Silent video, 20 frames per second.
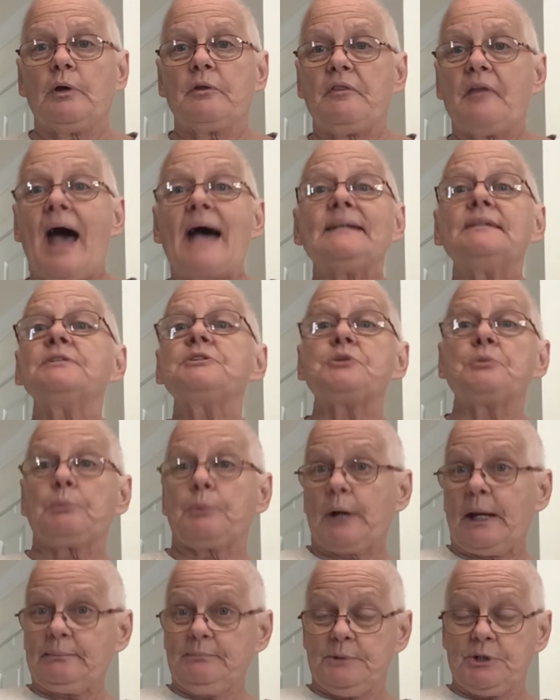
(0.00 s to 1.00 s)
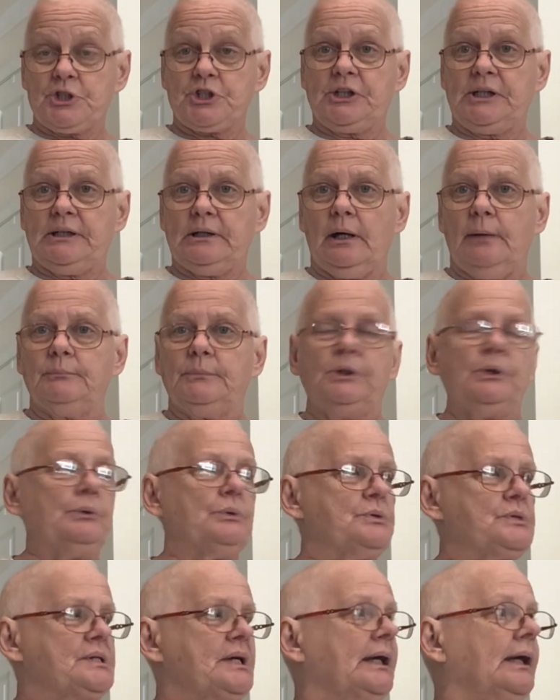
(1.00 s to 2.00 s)
that is the bread machine I'm
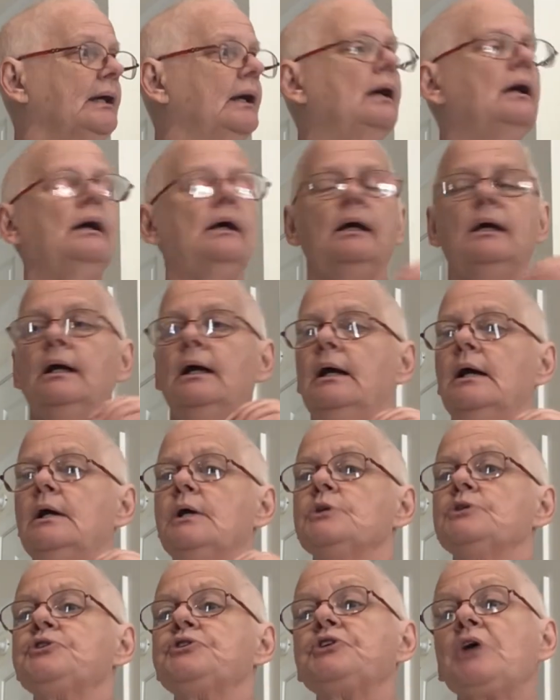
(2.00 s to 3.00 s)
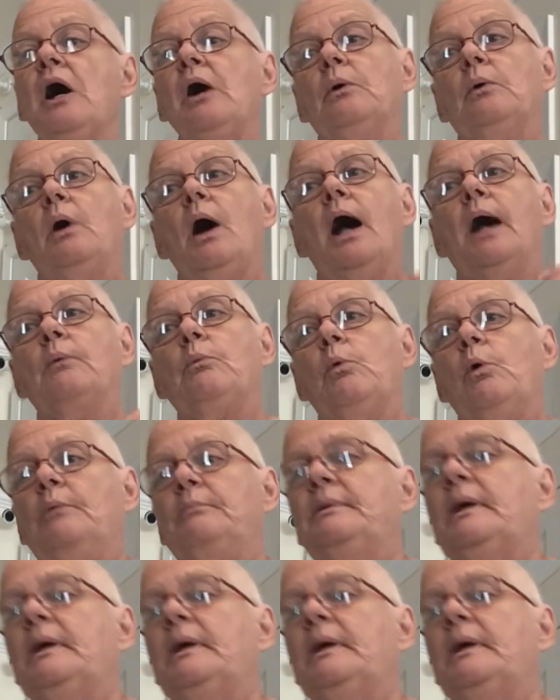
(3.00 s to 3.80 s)
using. So I warmed